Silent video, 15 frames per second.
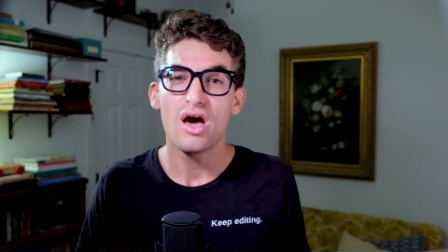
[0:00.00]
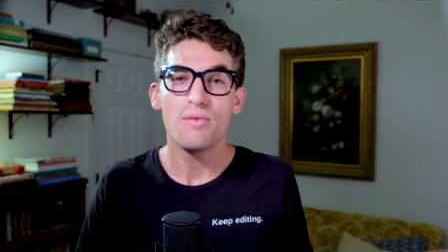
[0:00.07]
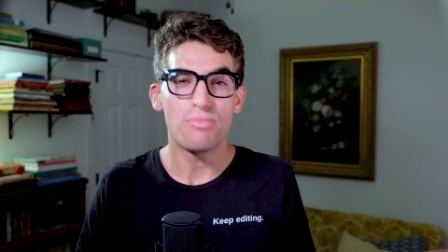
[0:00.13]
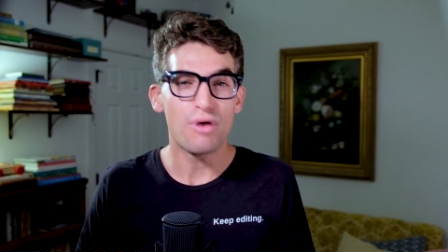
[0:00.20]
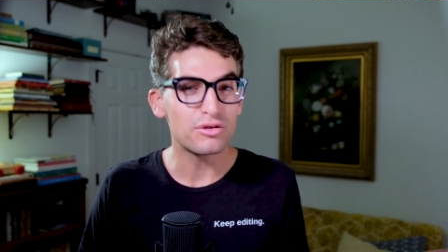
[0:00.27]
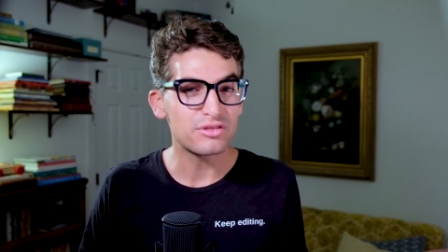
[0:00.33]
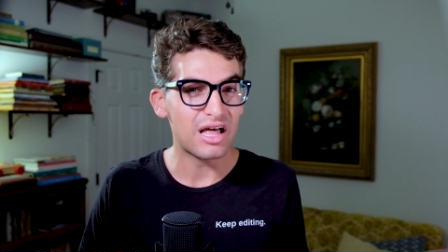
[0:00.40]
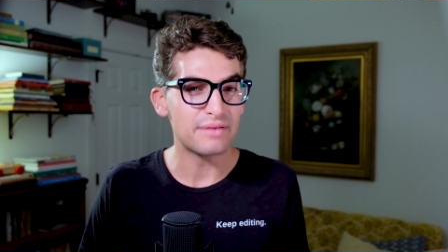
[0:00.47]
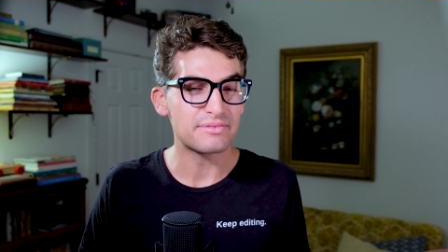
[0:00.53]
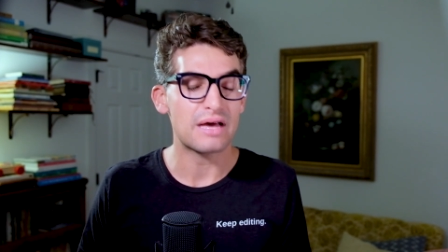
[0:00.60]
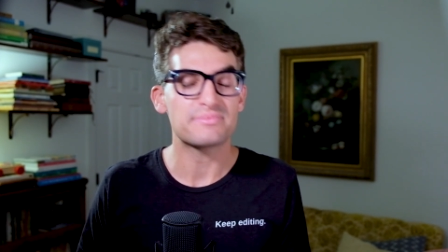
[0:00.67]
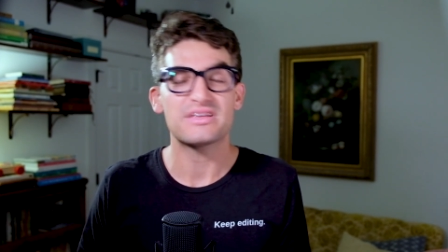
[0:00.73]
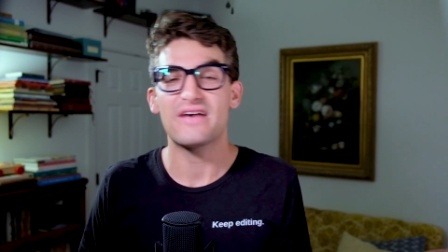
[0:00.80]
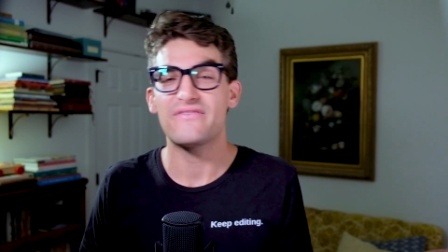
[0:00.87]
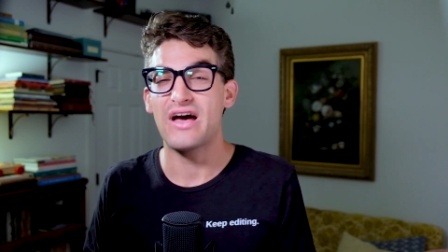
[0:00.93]
Both
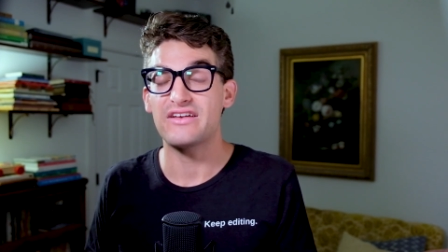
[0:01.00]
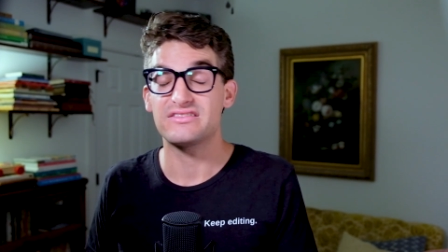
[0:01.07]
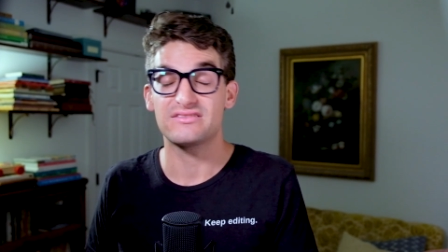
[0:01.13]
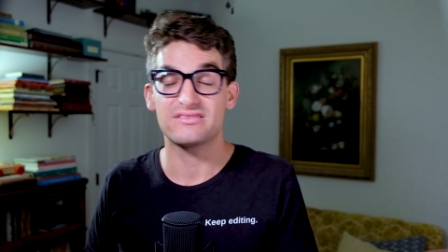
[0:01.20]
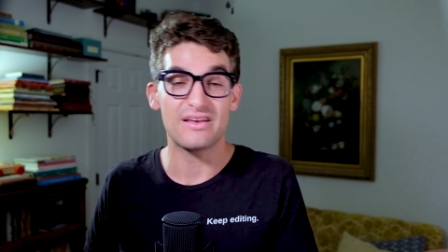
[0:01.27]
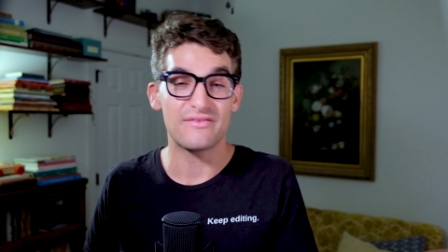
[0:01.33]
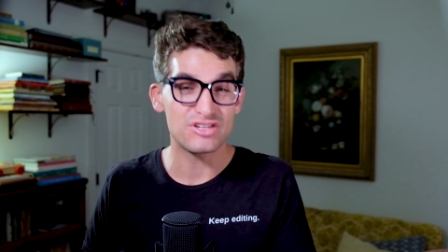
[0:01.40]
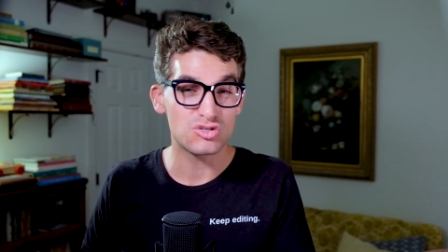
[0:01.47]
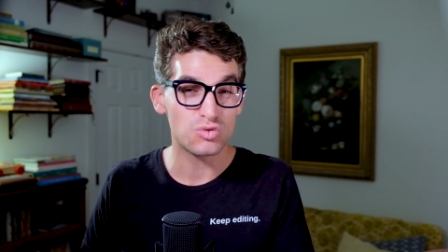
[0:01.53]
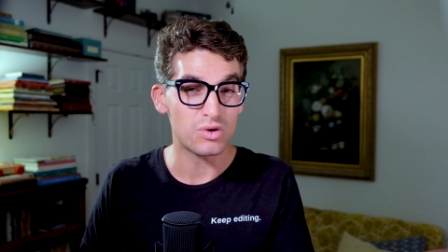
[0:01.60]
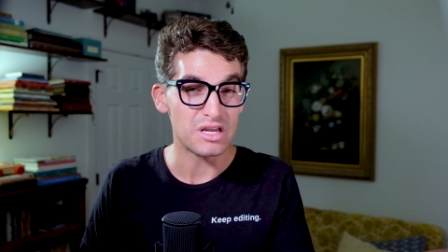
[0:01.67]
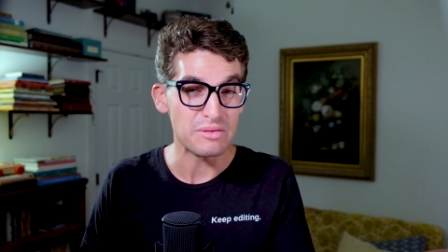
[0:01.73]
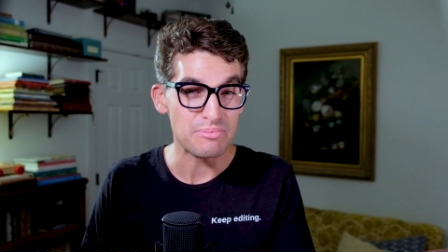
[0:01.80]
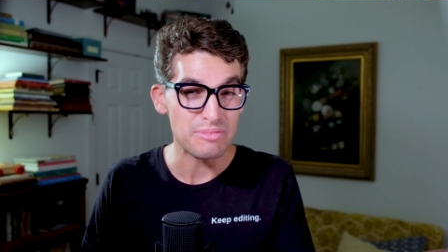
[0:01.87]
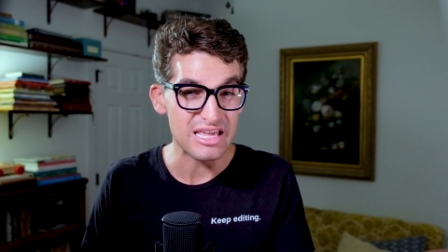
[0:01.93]
laptops have has seven
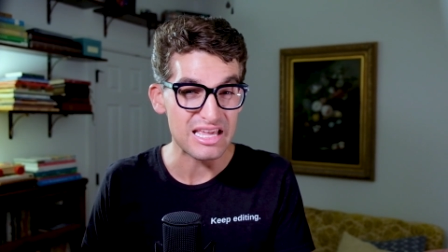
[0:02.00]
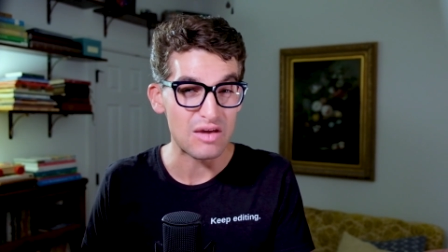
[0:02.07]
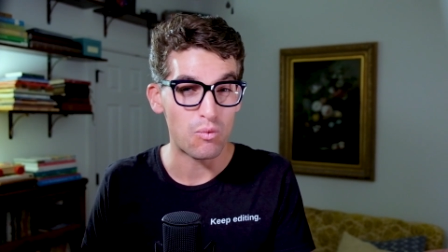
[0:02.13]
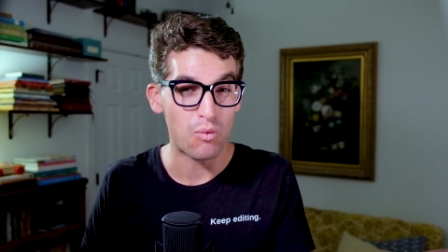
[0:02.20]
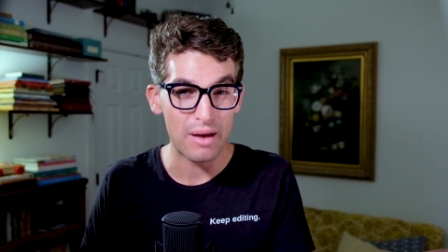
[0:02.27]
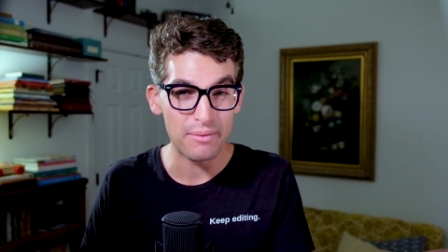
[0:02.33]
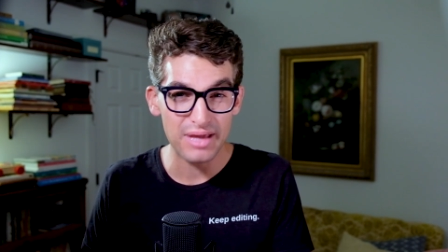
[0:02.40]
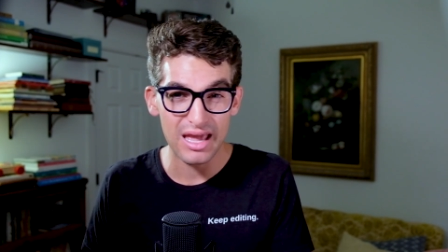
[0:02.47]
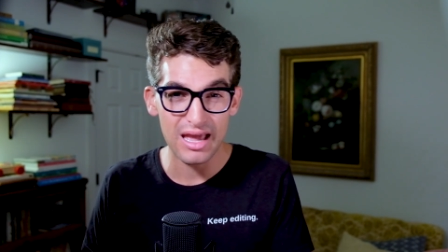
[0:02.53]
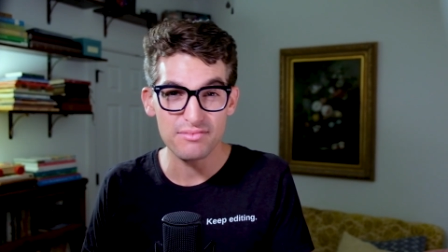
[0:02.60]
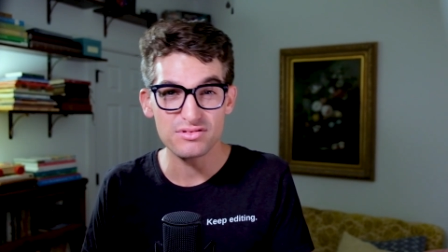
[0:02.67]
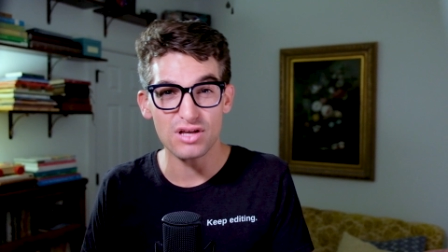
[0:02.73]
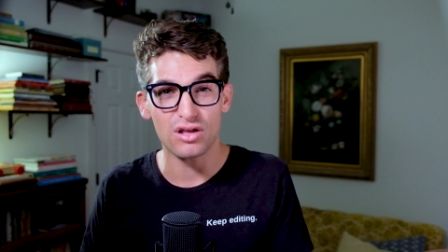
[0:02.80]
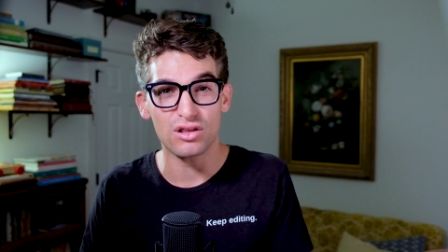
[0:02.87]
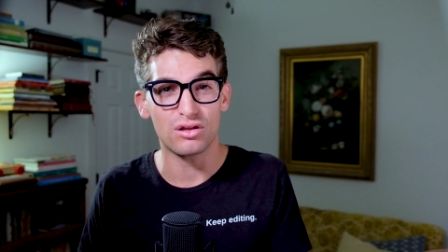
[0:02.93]
twenty p
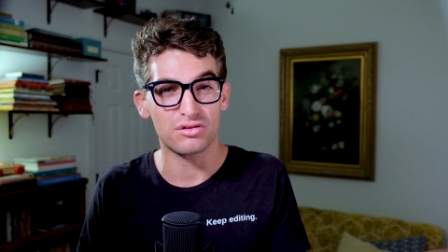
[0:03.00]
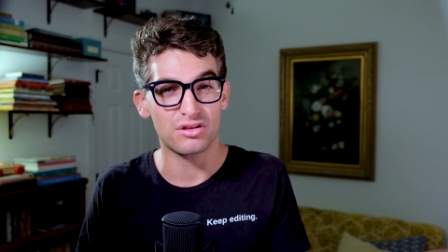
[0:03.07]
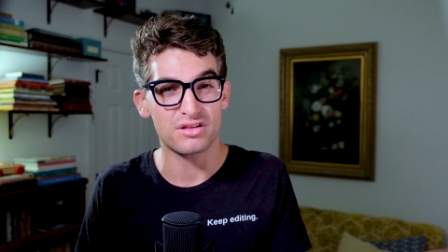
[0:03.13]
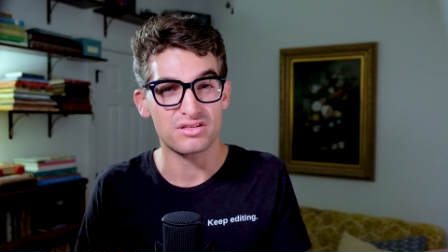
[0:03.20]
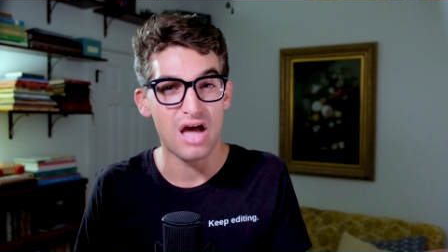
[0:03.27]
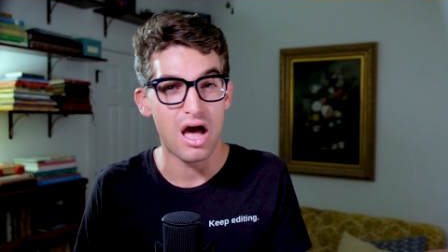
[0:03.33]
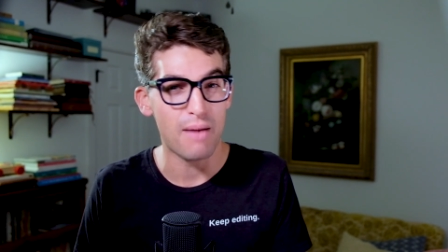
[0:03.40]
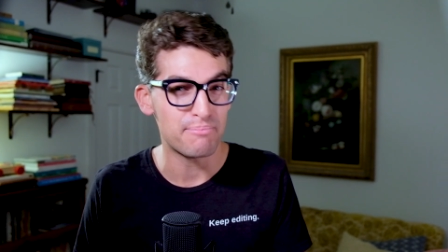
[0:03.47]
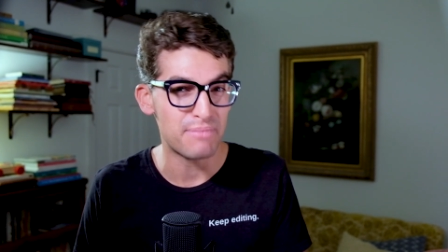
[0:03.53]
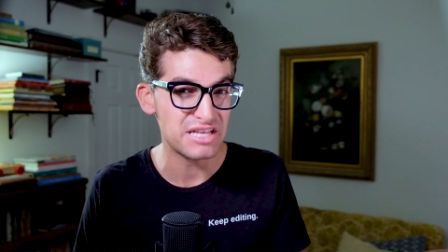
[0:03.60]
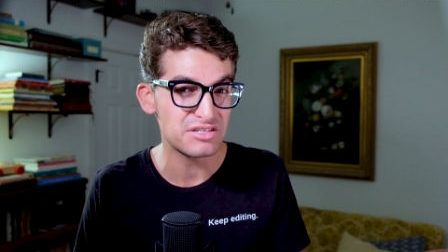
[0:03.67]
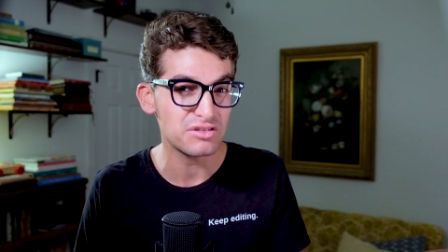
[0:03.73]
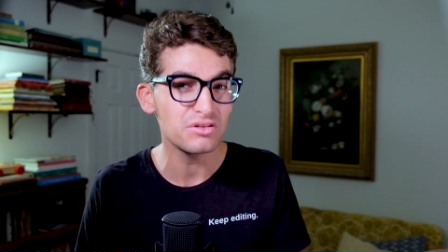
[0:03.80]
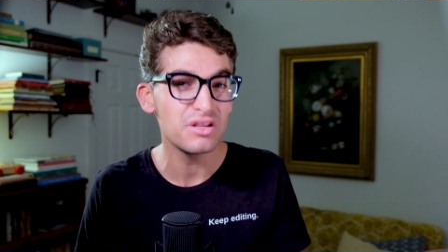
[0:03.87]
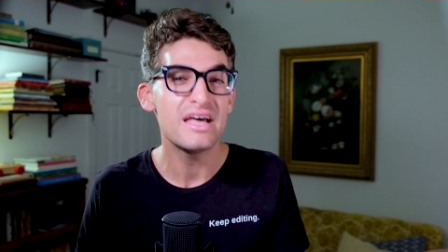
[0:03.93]
webcams along the top
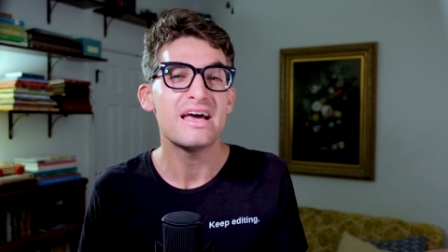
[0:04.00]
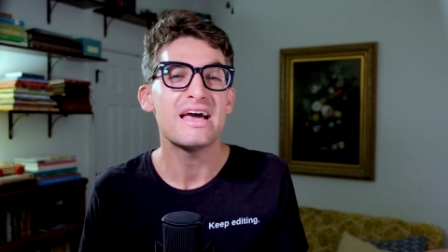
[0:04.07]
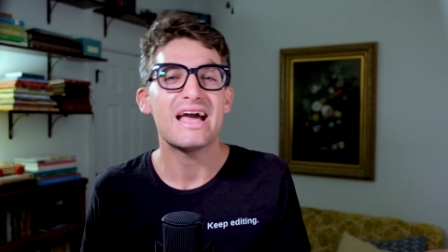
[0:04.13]
bezel